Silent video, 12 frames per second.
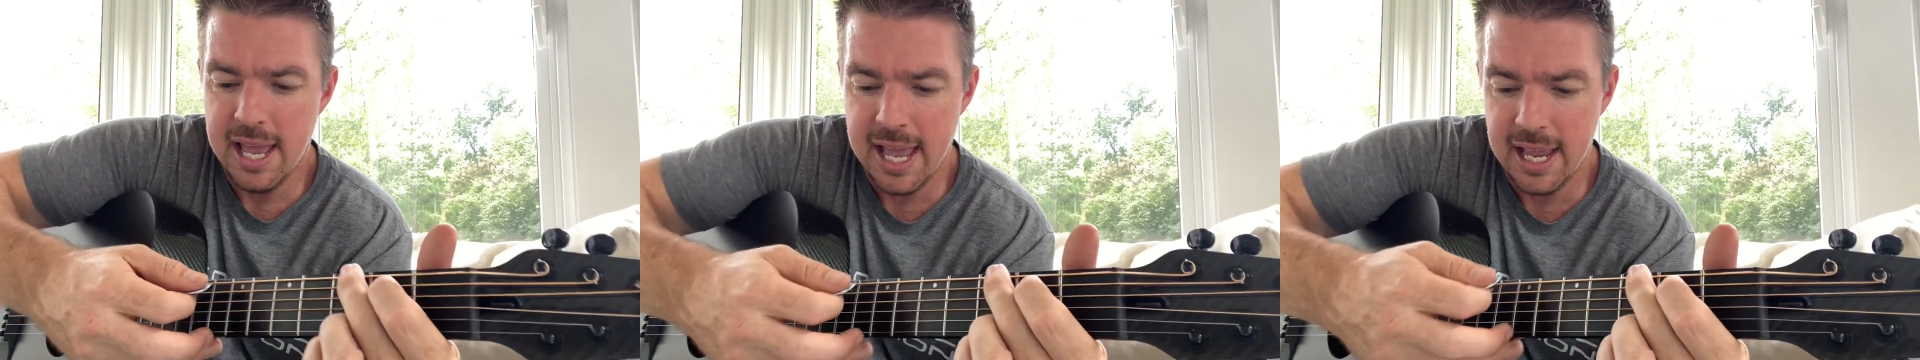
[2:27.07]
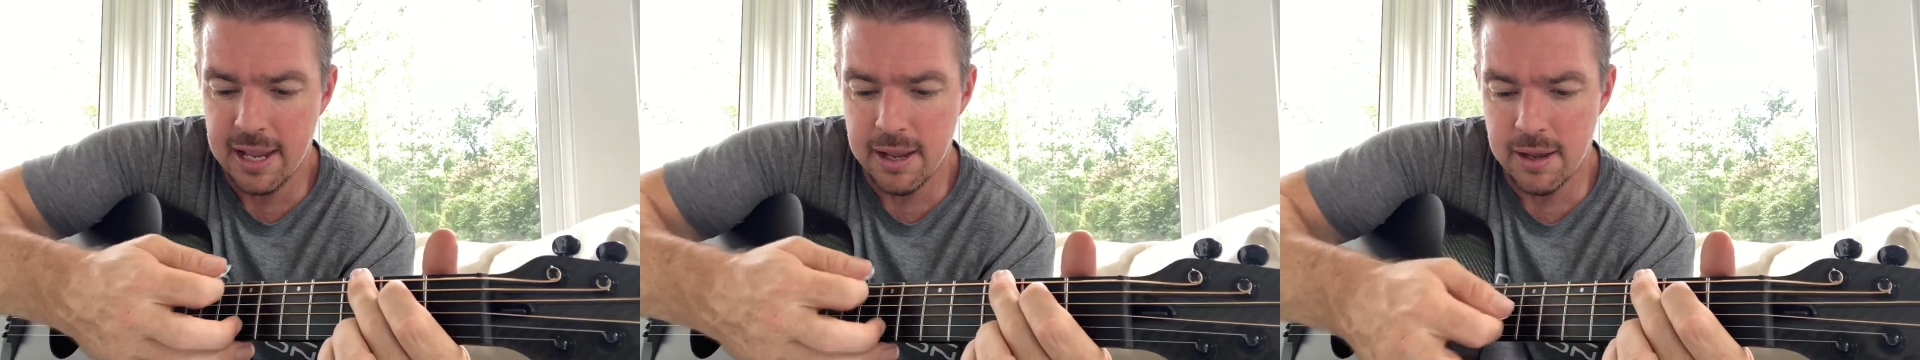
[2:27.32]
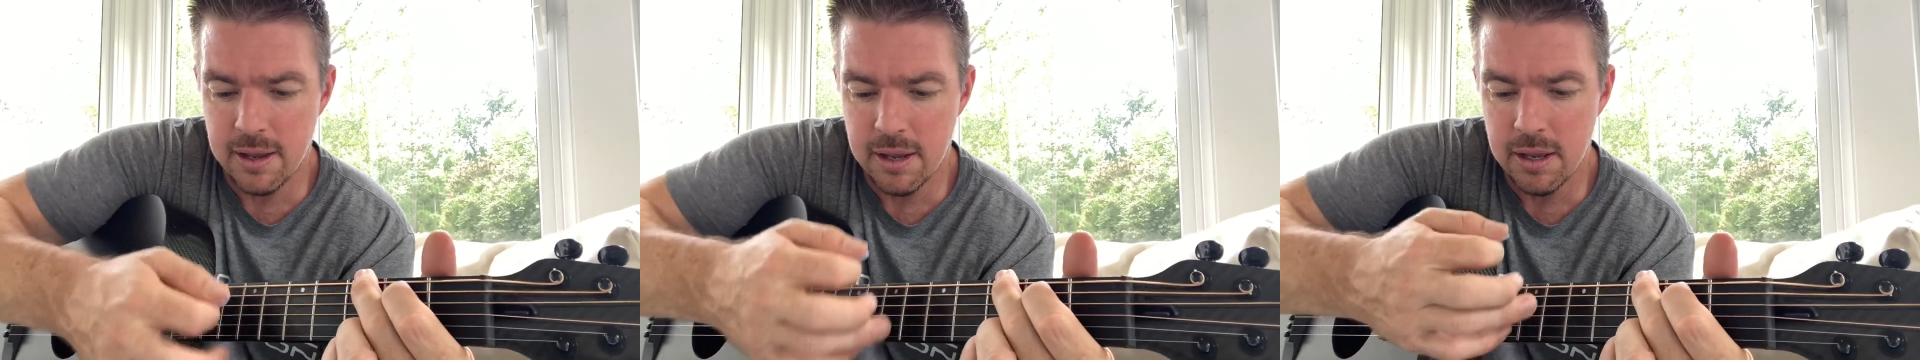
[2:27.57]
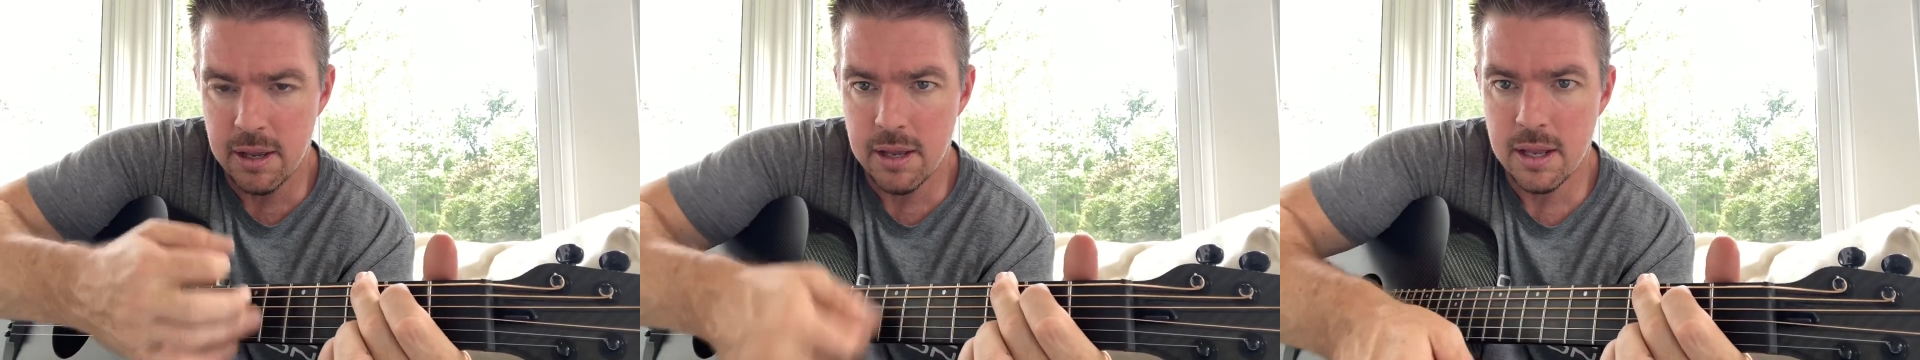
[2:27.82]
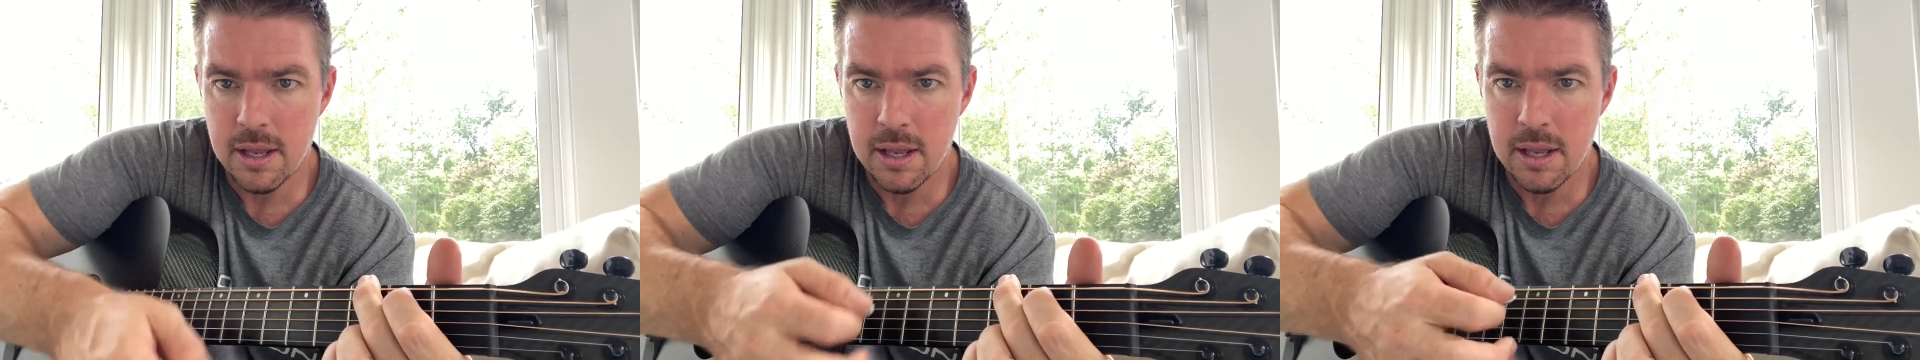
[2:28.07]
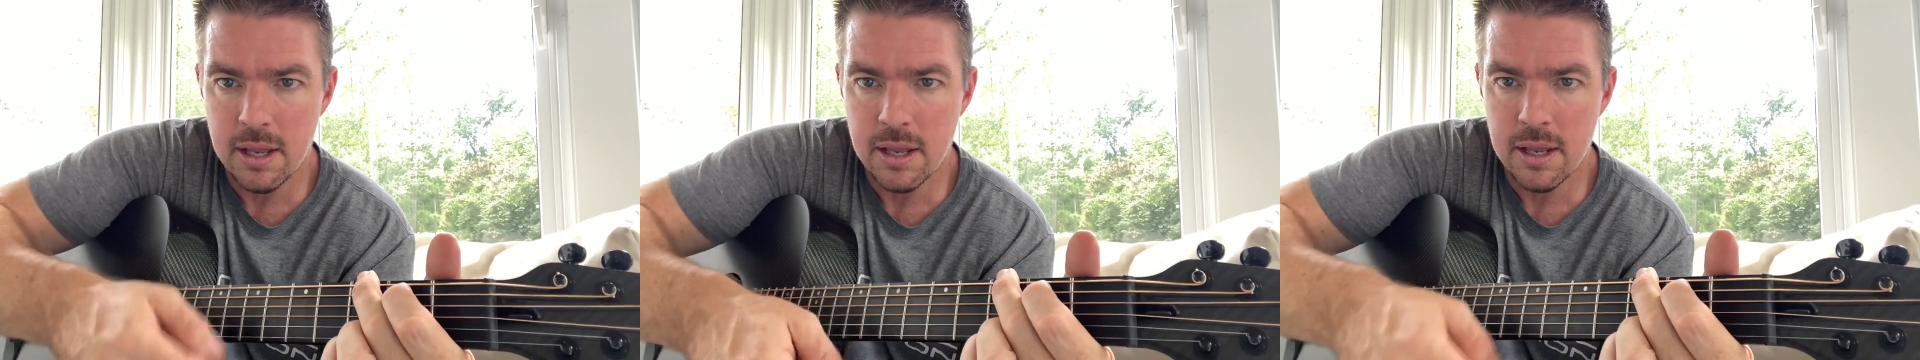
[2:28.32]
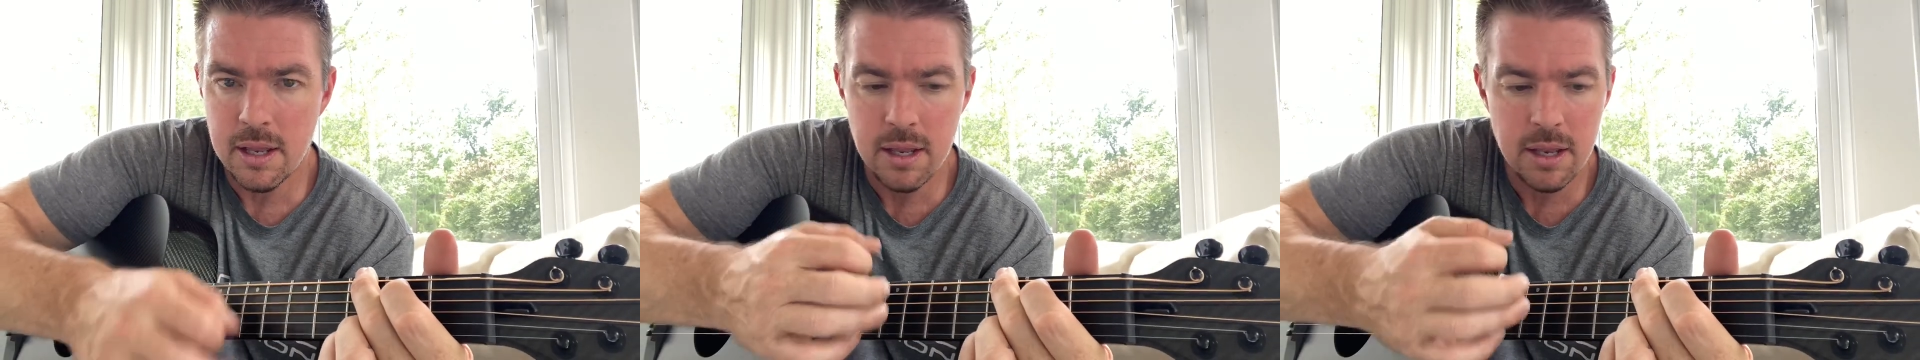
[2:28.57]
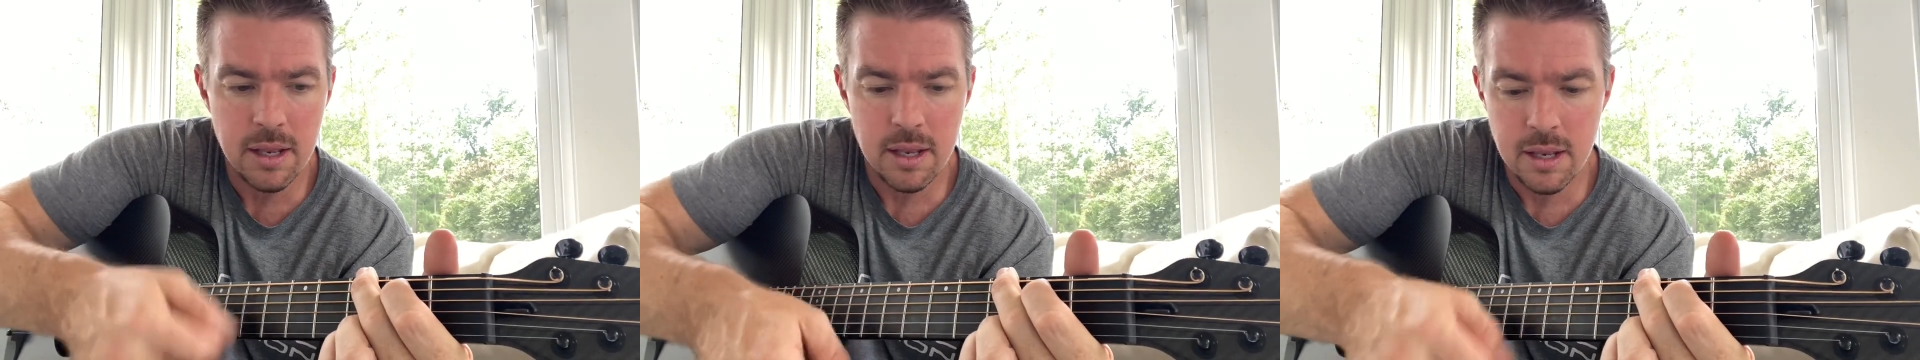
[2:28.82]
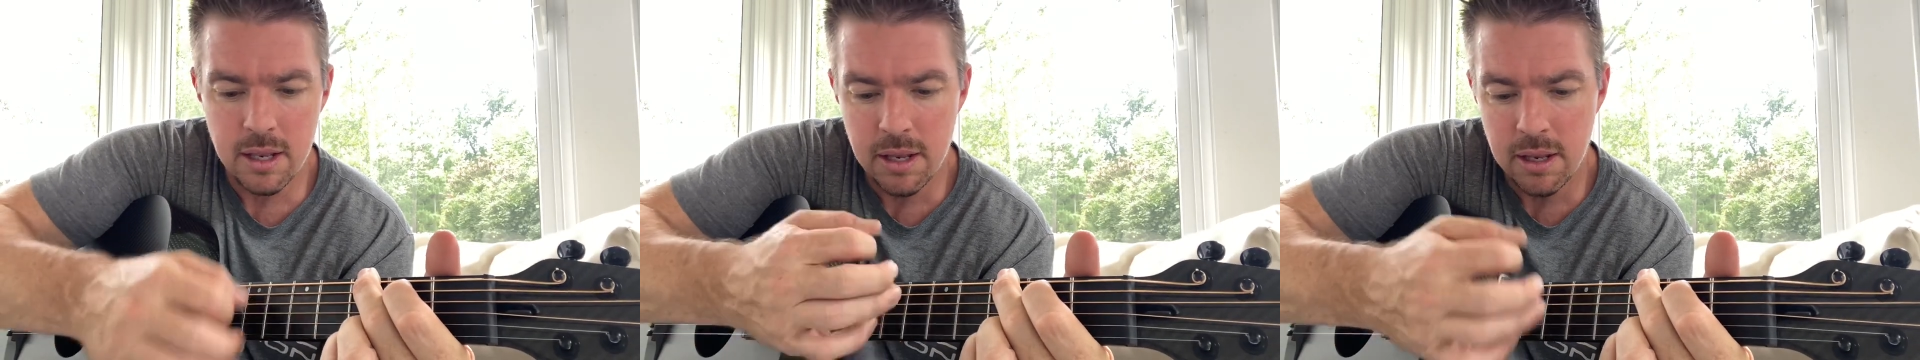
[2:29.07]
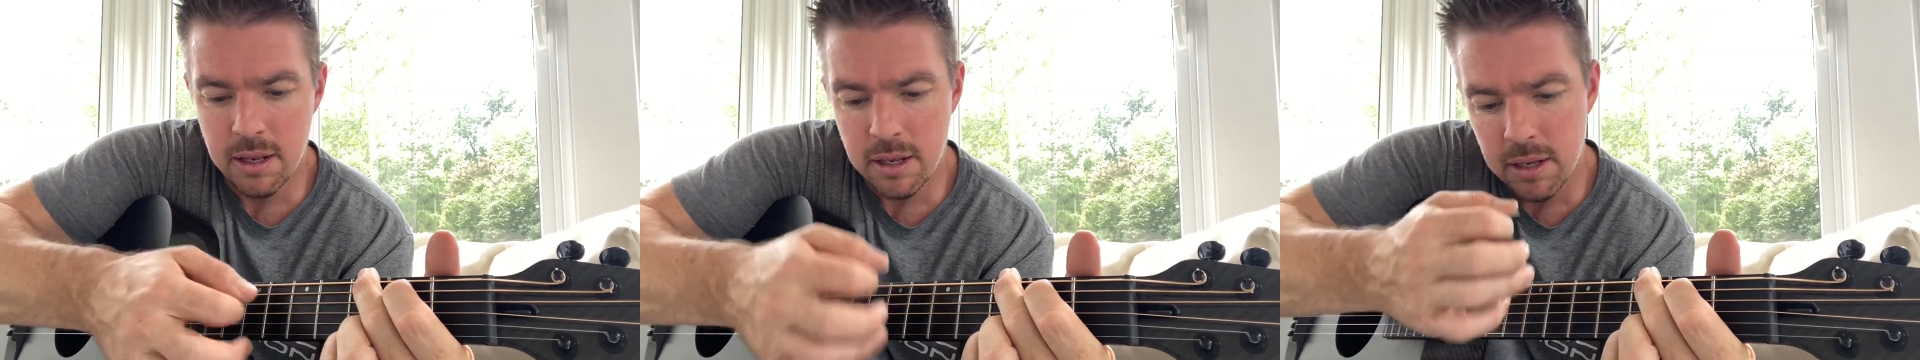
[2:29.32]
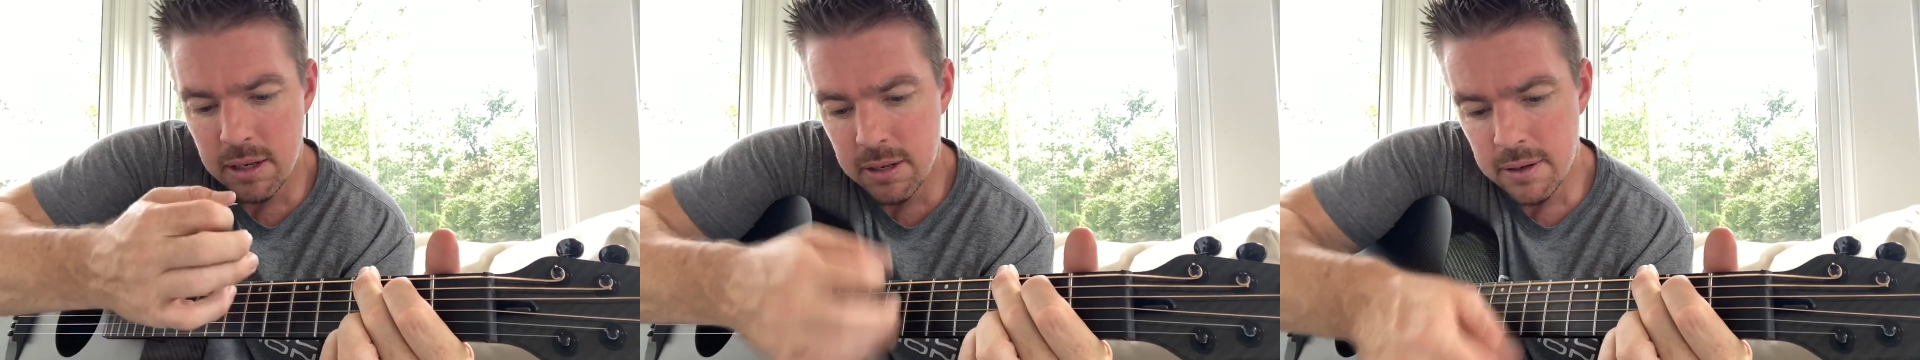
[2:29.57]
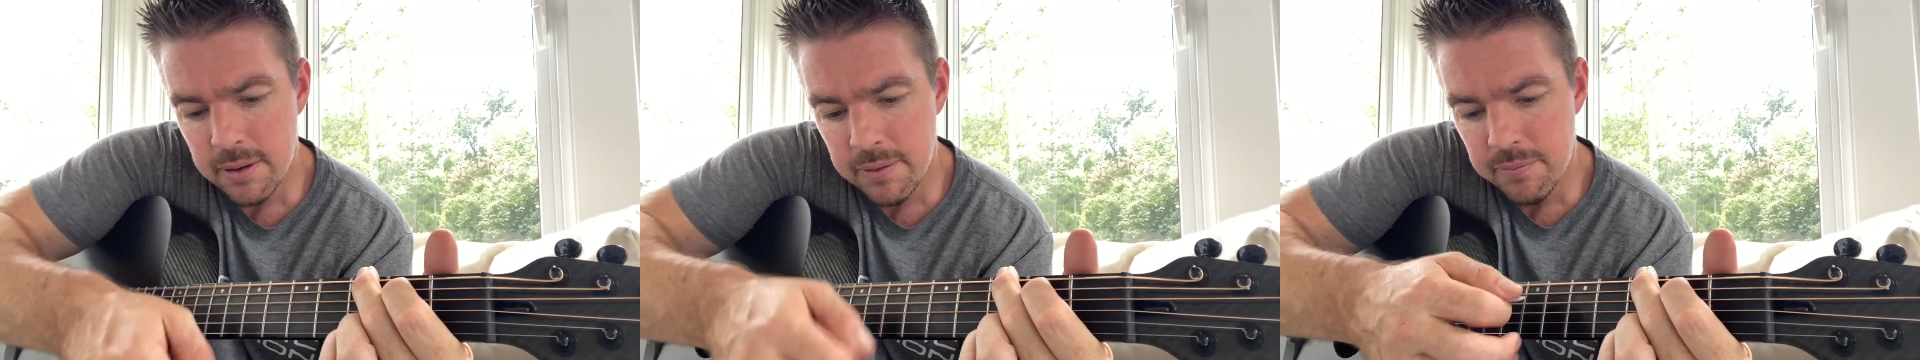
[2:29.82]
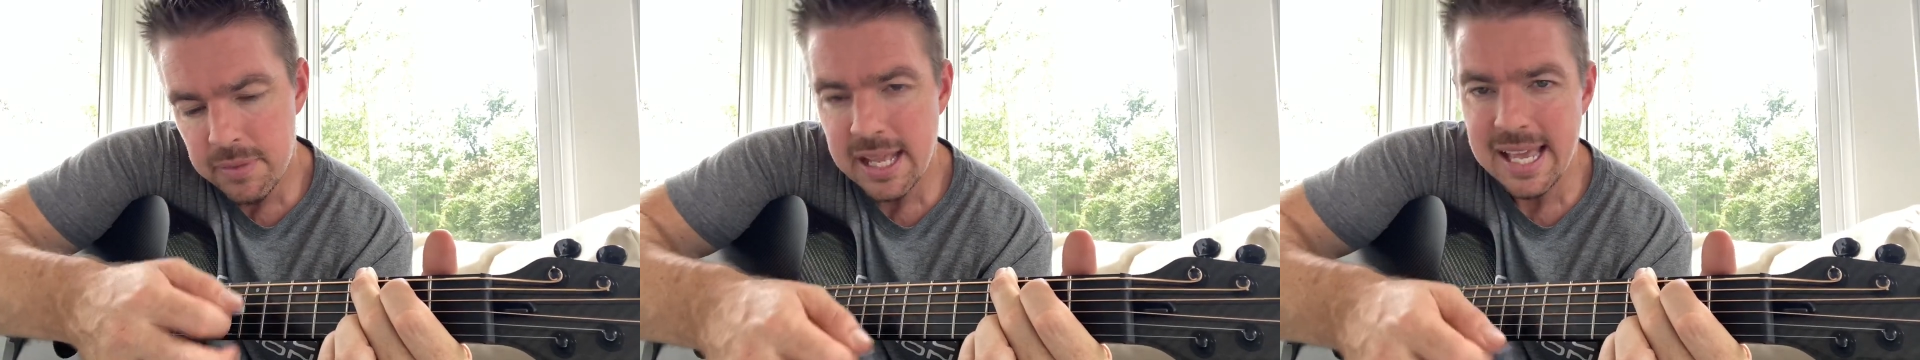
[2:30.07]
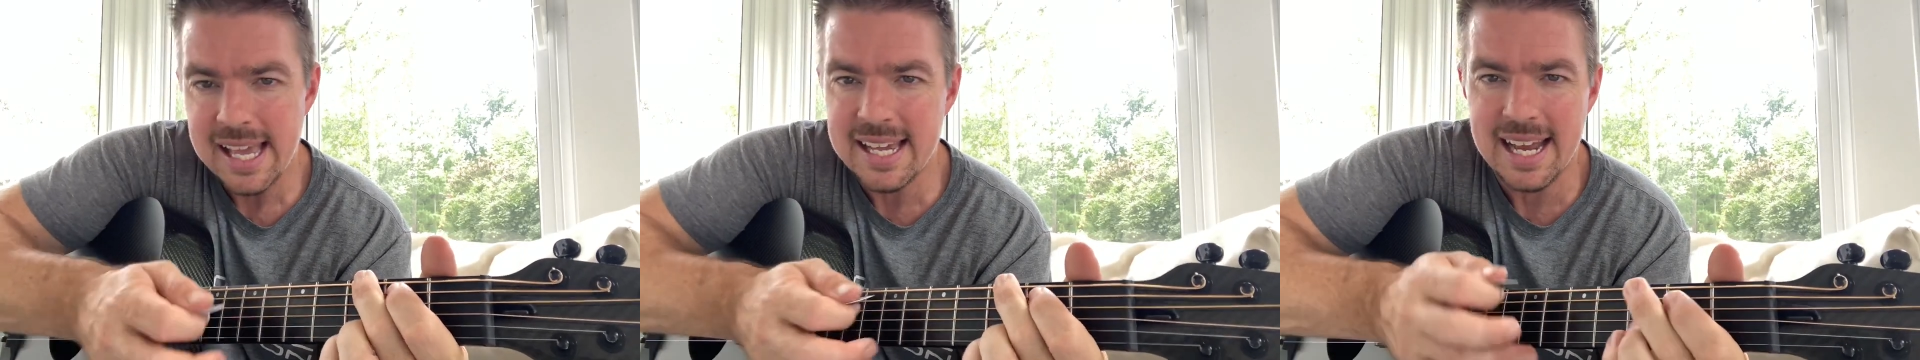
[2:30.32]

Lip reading: it can